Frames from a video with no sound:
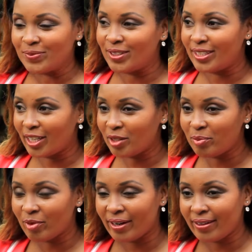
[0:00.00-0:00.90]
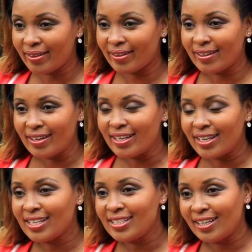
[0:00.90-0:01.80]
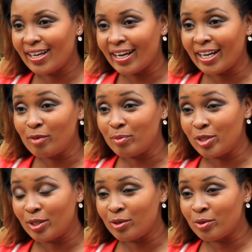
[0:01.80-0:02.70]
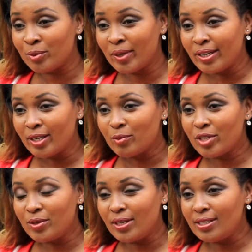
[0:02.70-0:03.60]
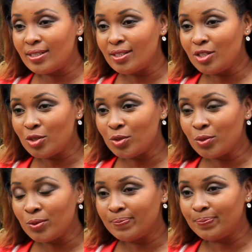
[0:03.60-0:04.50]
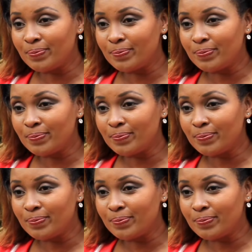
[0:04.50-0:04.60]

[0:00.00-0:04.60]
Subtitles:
you take a breath, Natalie, I come to you. When you listen to